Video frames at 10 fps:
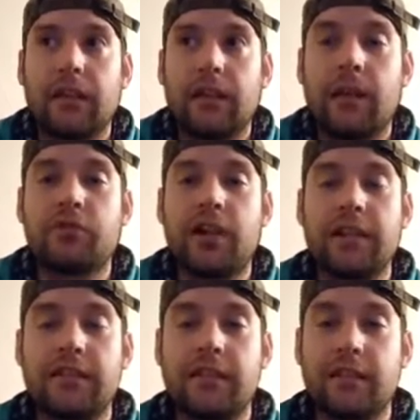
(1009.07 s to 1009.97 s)
I'm trying
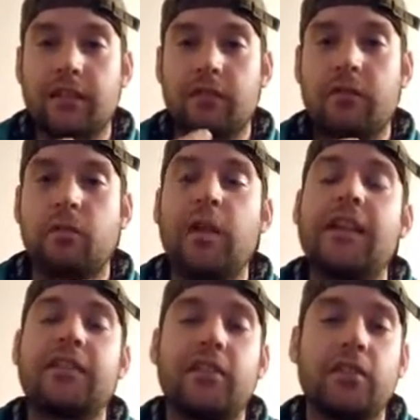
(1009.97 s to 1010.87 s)
to read
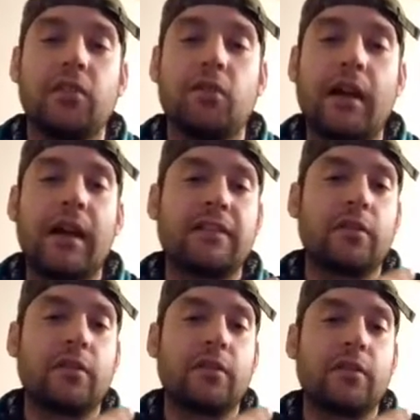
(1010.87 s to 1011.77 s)
it to you as the
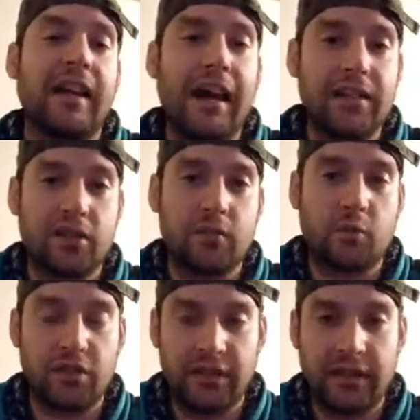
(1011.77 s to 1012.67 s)
way that
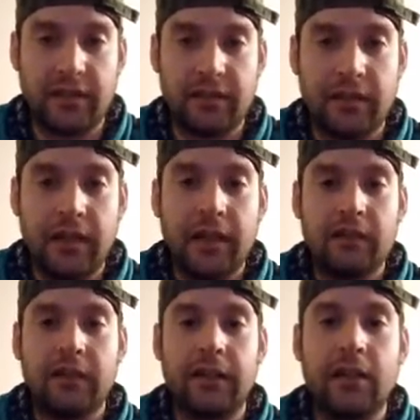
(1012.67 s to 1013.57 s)
would see it.
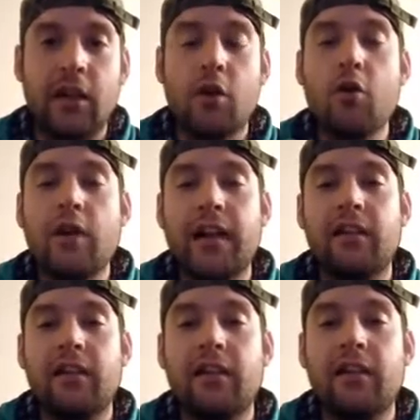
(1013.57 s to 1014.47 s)
Like, who
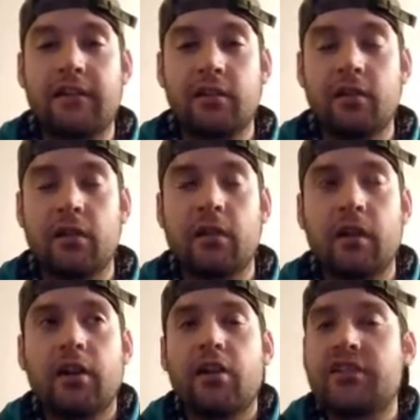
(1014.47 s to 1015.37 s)
here is actually going to
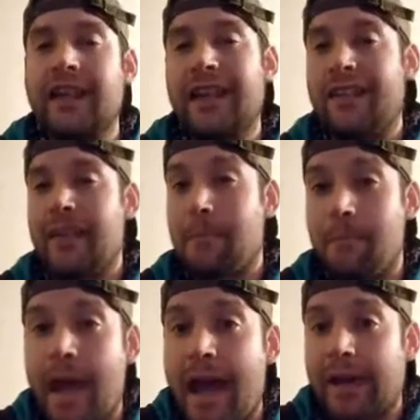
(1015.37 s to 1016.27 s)
understand the
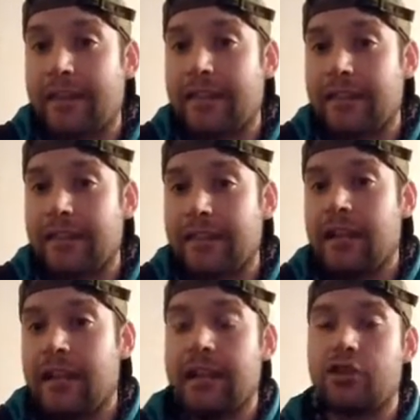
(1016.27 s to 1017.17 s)
math
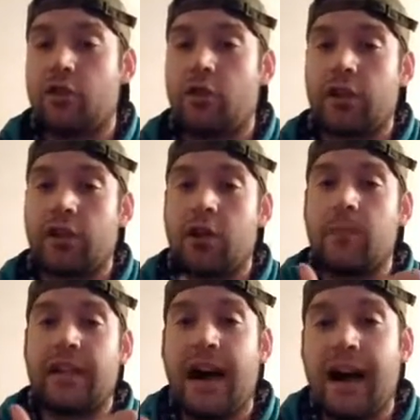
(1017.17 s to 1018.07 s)
that is going to go
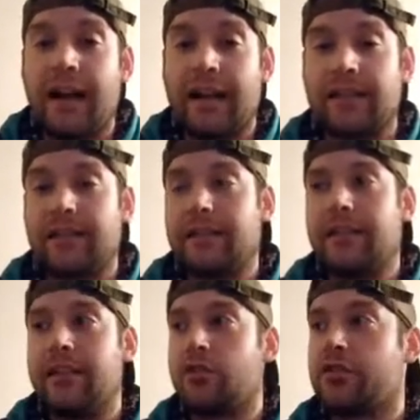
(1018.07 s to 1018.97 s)
behind, you
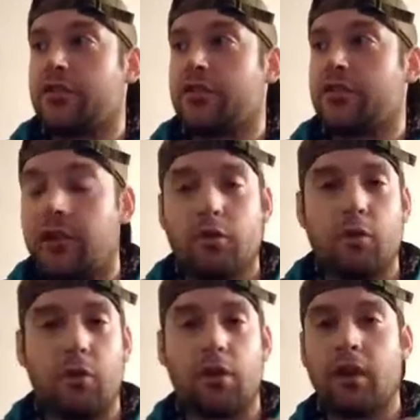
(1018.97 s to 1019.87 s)
know, CERN
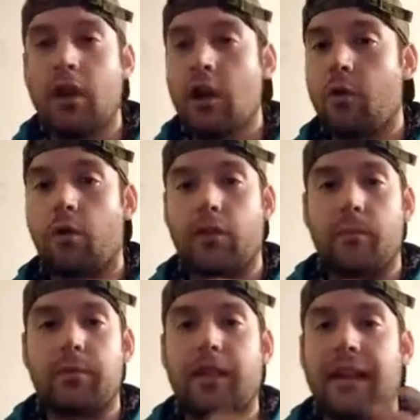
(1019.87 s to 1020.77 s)
or the
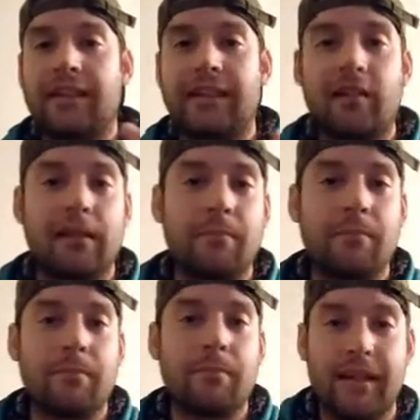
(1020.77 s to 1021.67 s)
planetary
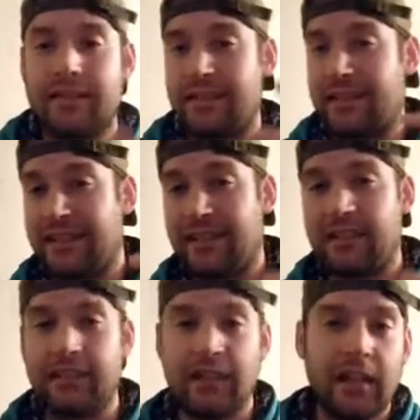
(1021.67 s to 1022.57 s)
mass
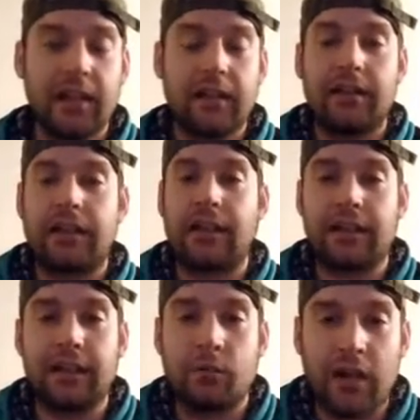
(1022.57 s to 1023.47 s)
and
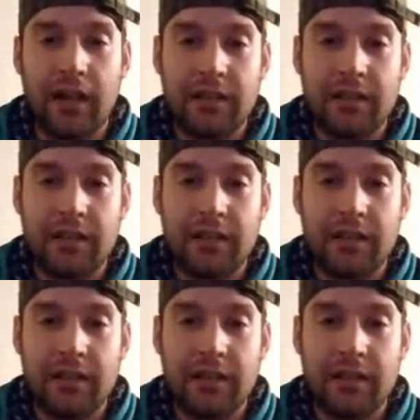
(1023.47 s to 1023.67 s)
like when I